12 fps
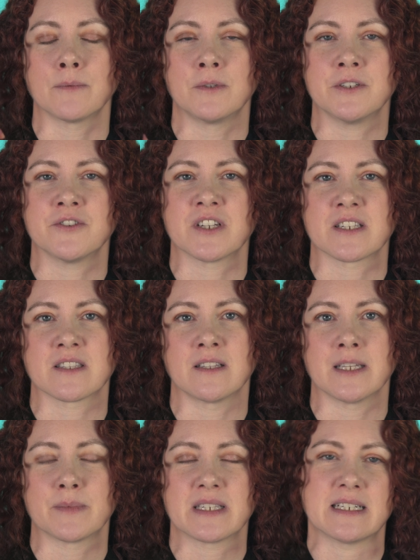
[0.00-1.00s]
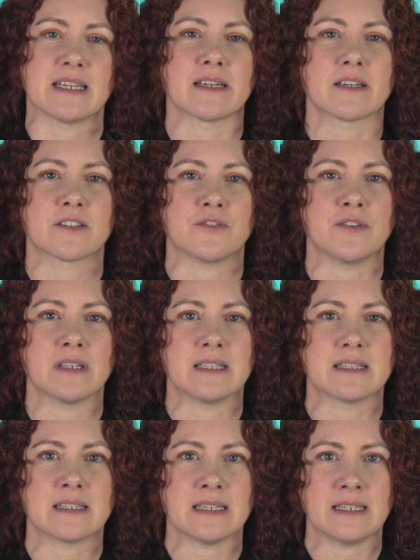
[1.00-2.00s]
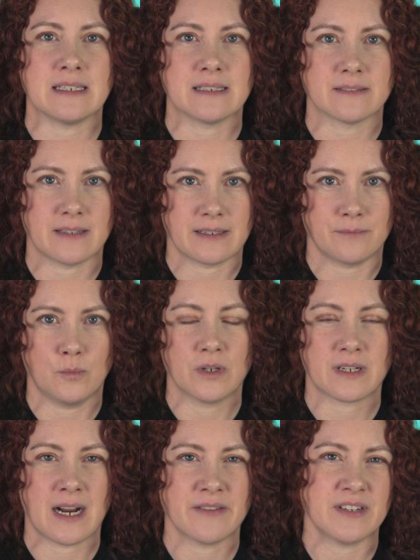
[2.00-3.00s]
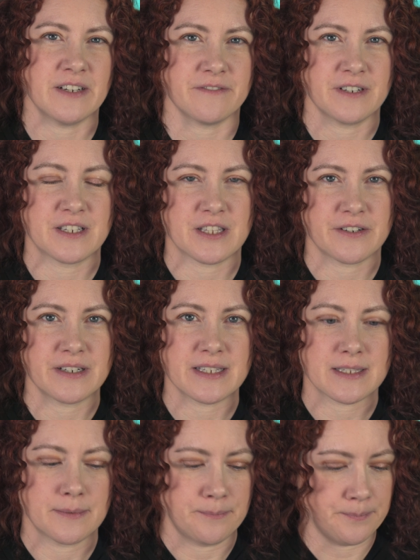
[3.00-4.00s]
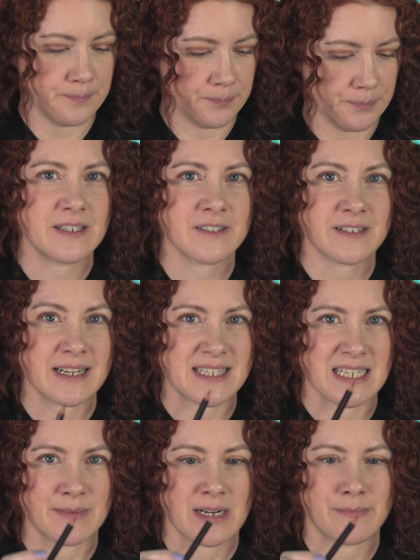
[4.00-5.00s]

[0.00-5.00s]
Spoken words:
we'll do just the lipstick so you can see what kind of a difference there is. The other nice thing about a